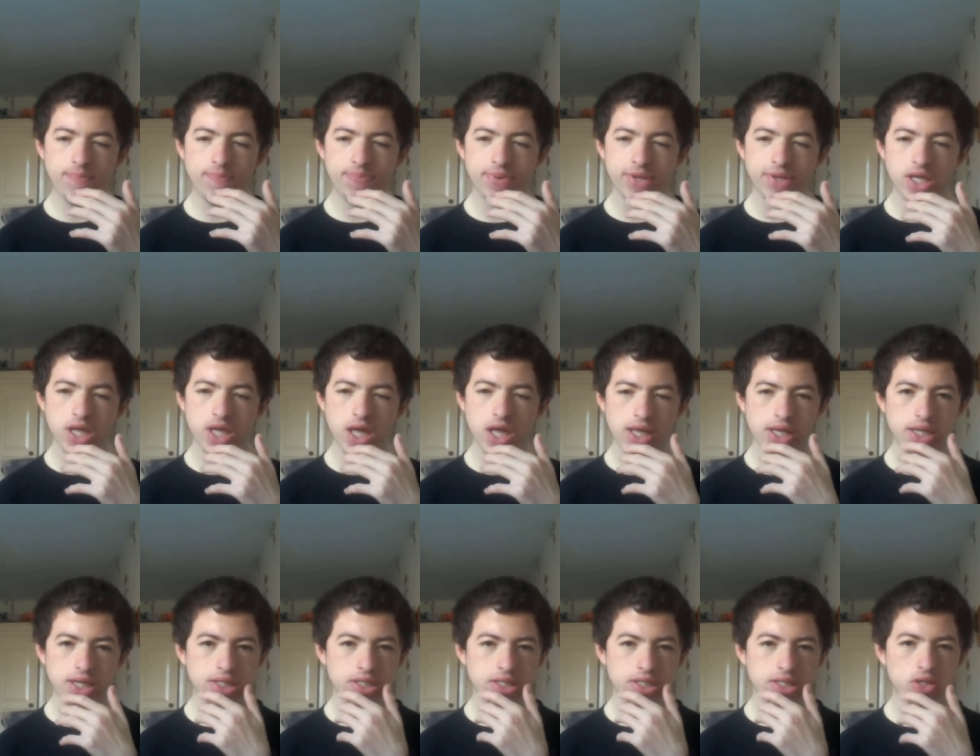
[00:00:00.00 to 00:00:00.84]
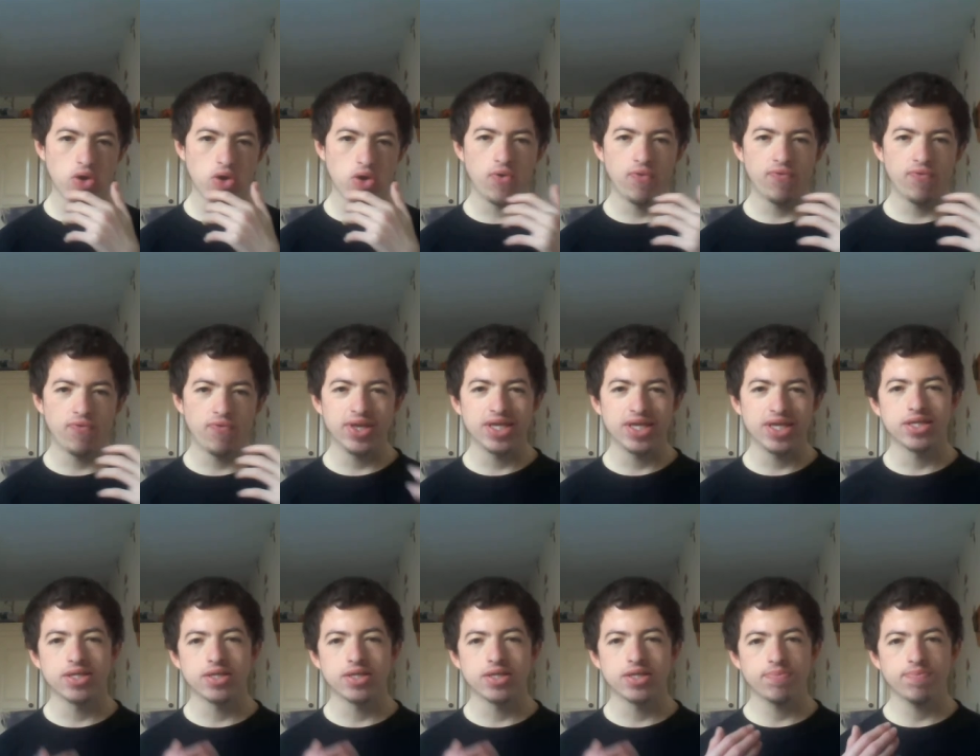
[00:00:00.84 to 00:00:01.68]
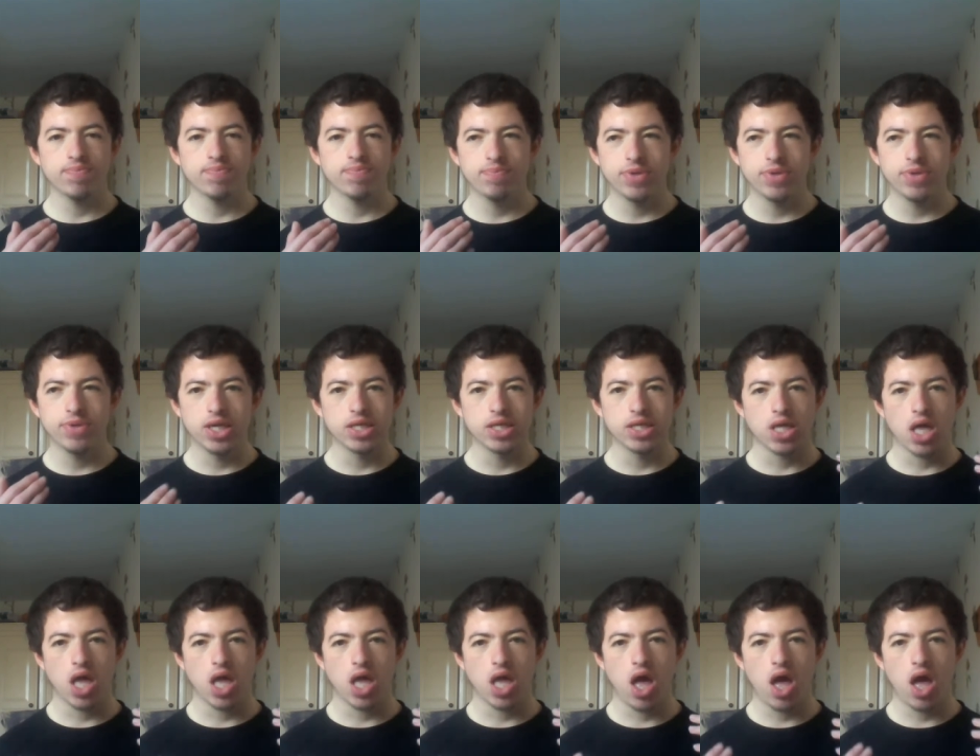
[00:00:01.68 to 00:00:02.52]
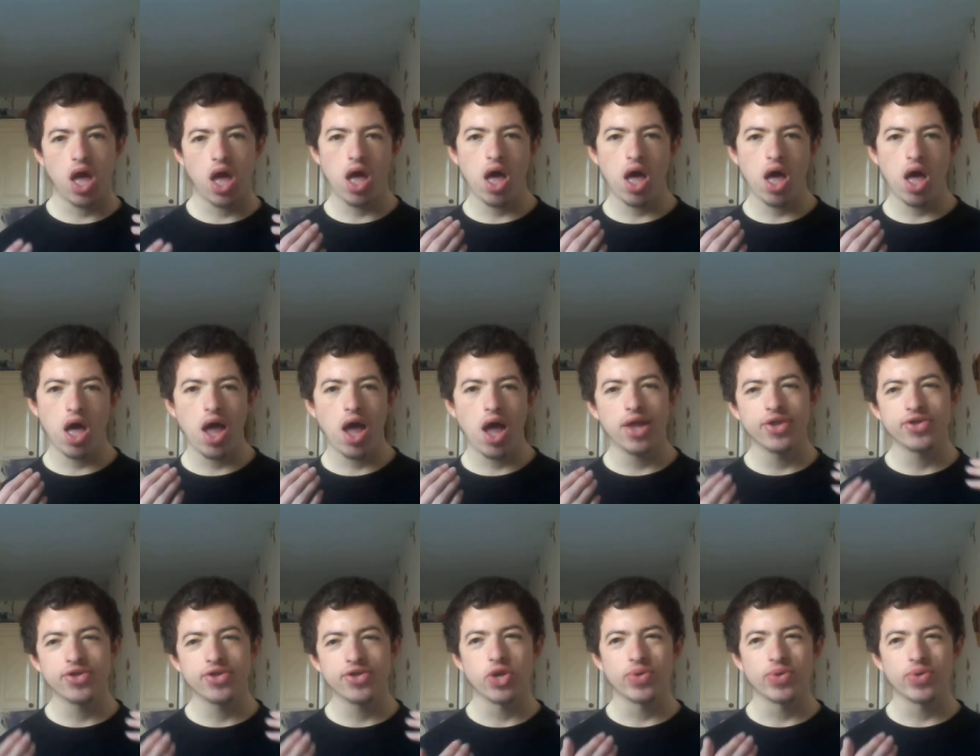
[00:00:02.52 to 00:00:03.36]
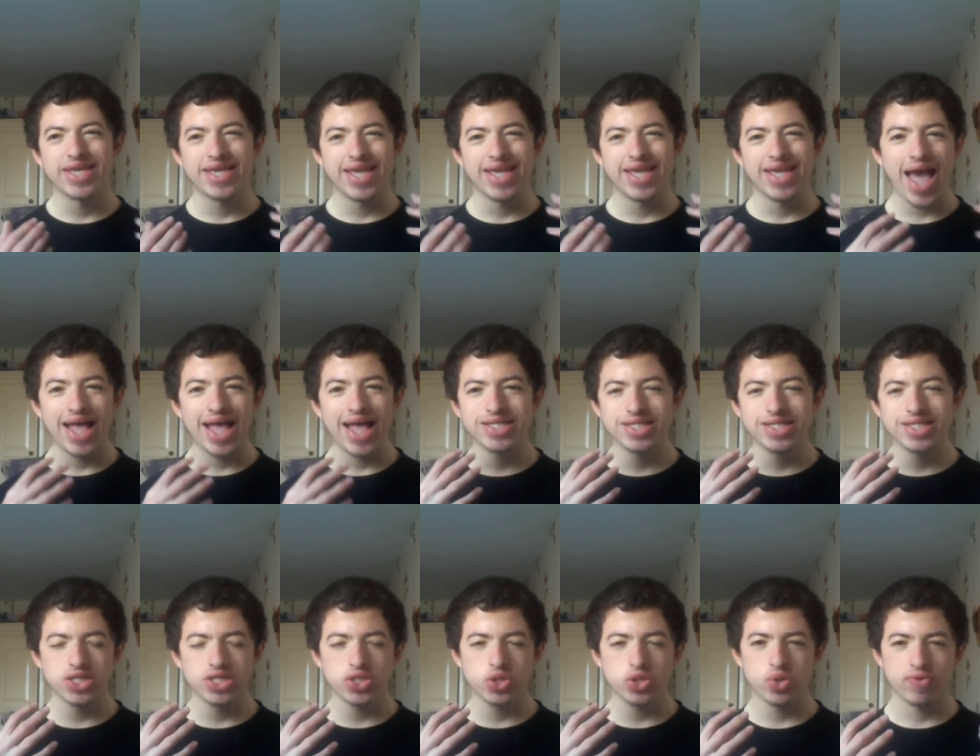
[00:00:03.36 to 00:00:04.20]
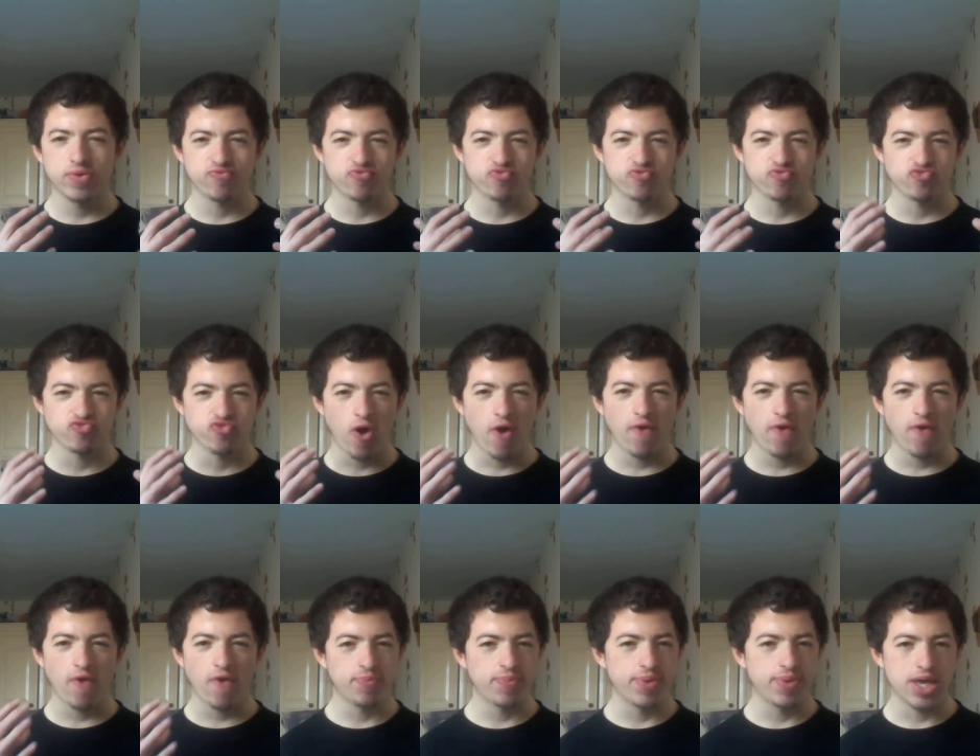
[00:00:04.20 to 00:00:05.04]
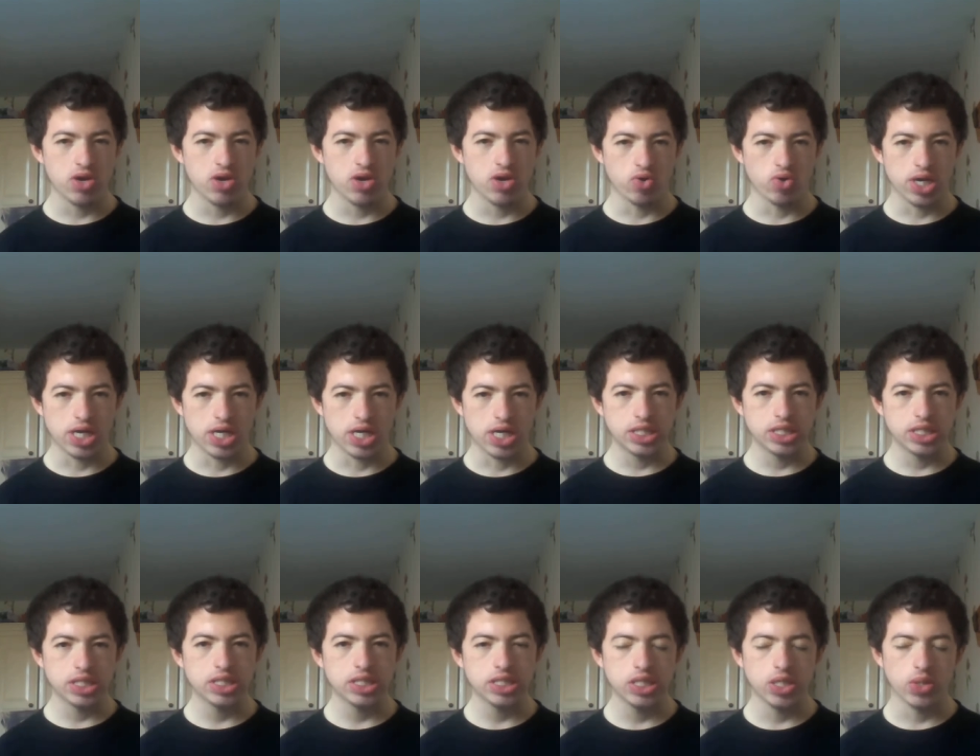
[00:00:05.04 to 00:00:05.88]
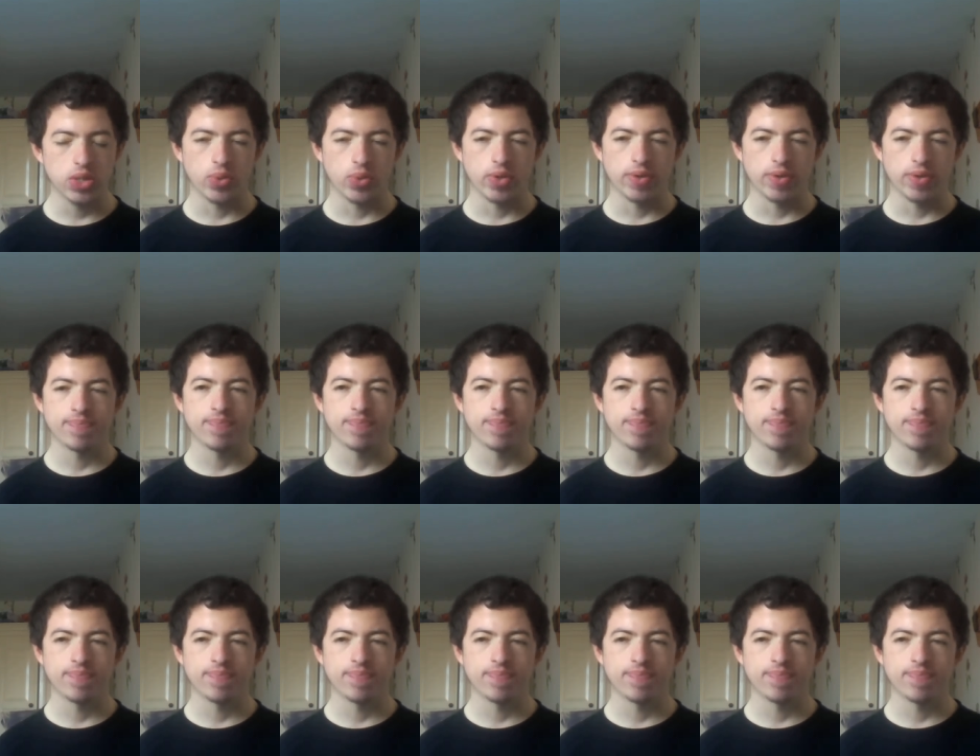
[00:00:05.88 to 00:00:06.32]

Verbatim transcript: because of his, because, I don't know, he has this sort of rough appearance to him.